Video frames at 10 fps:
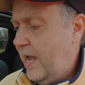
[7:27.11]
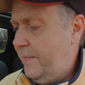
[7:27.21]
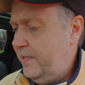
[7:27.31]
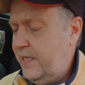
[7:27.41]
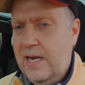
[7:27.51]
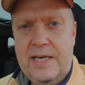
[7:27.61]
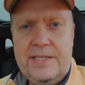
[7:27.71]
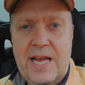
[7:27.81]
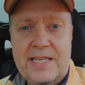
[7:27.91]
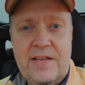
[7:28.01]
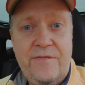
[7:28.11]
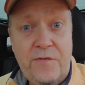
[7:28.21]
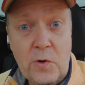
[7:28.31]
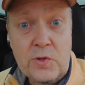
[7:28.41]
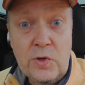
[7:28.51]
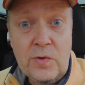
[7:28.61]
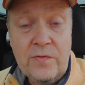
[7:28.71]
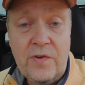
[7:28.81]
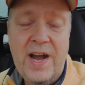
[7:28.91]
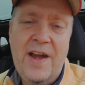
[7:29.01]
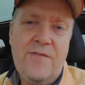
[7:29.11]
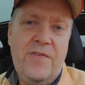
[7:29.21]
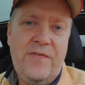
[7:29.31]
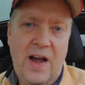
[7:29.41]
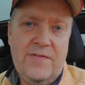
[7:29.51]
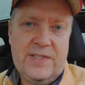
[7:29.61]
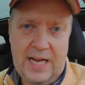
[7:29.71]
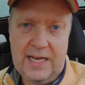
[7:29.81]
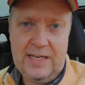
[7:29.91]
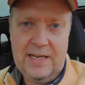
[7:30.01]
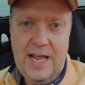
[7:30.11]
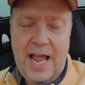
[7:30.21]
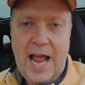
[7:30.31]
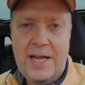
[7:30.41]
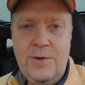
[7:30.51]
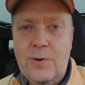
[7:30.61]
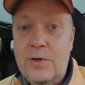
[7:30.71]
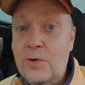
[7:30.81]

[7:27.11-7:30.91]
happens here, it takes a photo for every five second. And you could